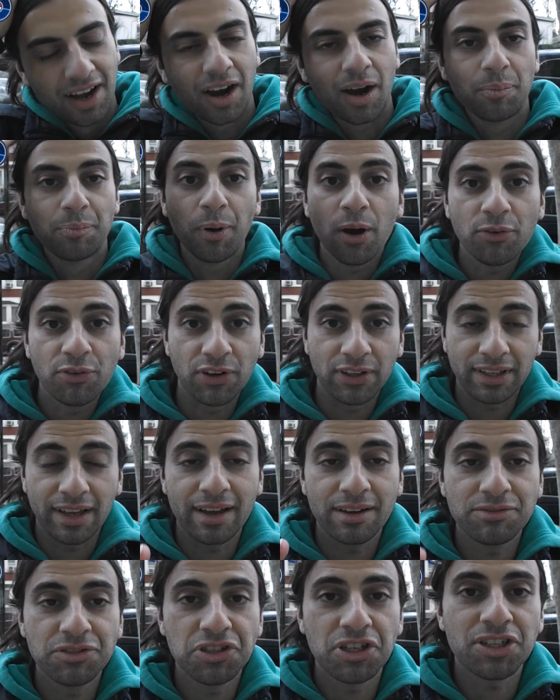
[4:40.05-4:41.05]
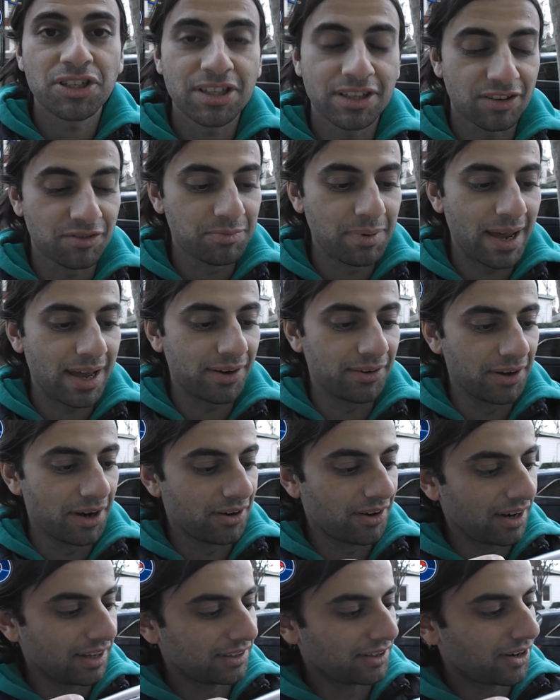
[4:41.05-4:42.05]
Alright, perfect. I have just enough battery.
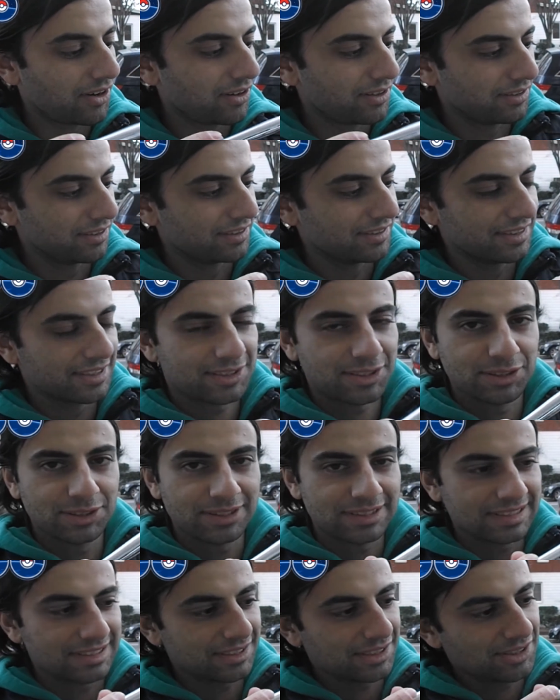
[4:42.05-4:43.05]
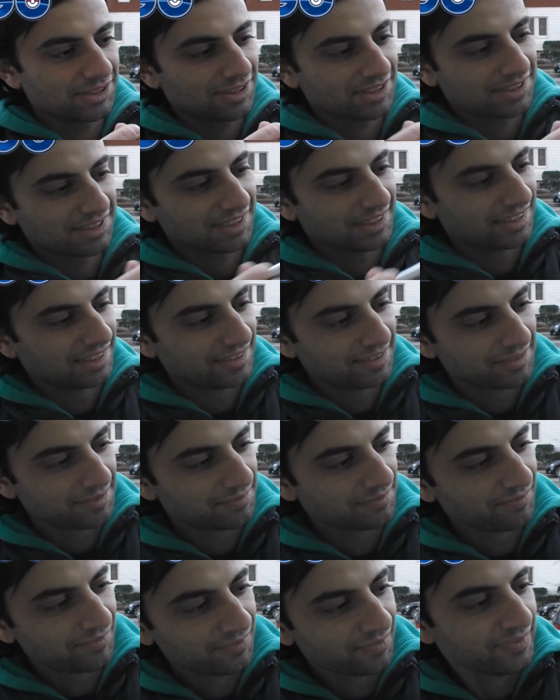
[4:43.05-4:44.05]
Alright, alright. Let's do this. Let's do this.
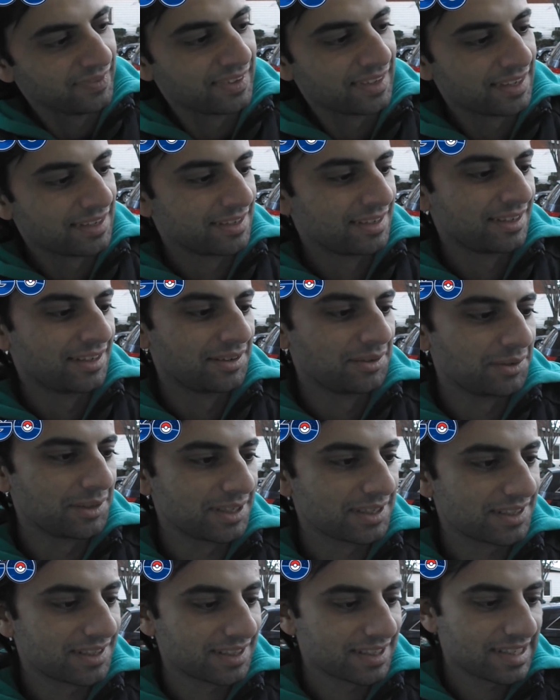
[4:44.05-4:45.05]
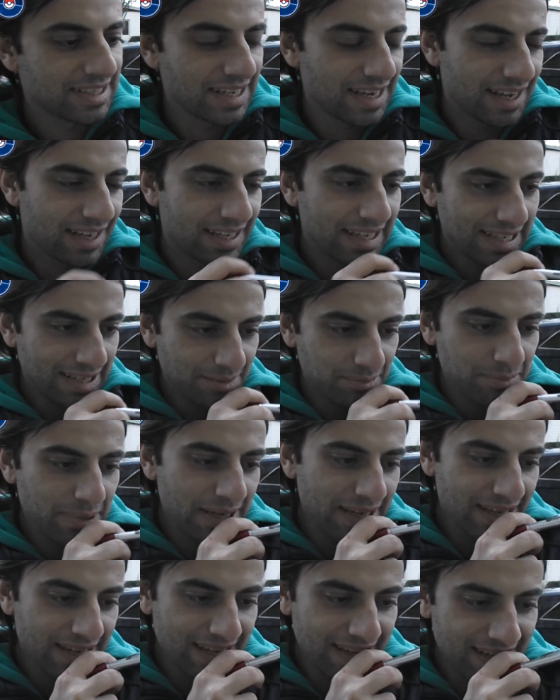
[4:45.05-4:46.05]
What is this 10 gonna
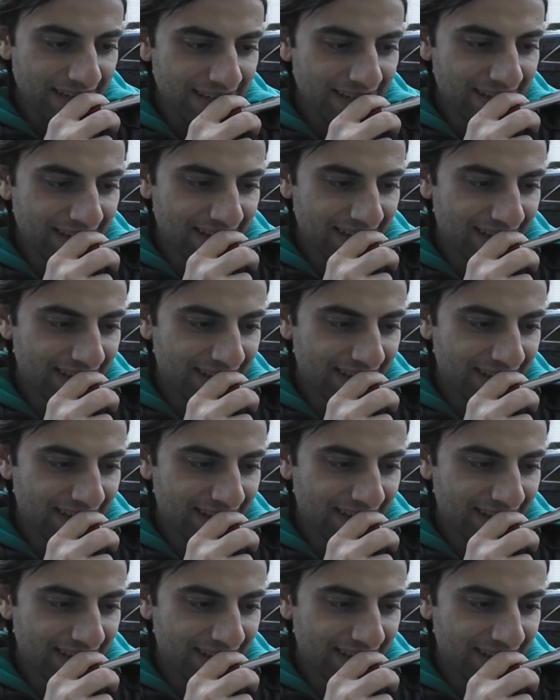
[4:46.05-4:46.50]
be?